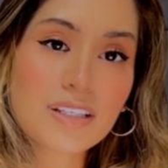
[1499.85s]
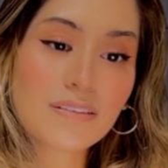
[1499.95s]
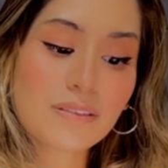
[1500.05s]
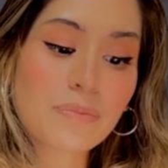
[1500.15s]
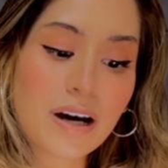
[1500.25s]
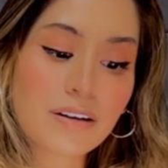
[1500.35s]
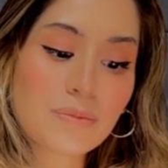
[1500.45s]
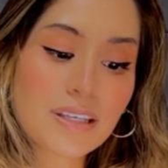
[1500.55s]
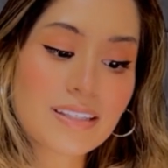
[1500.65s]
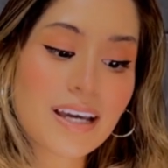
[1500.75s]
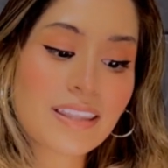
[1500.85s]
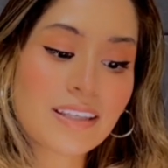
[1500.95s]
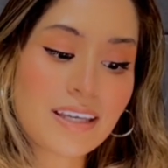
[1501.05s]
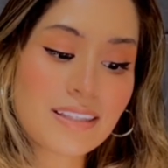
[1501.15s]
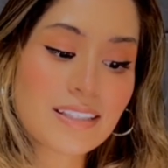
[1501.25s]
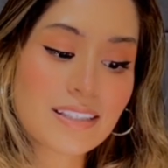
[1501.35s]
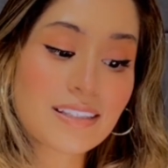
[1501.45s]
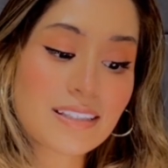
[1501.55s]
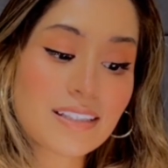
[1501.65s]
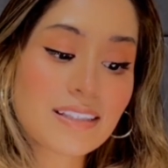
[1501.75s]
of lobotomies at the
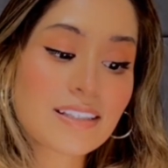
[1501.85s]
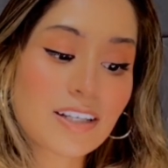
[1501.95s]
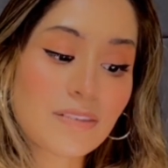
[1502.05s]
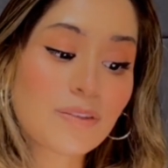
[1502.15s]
instance of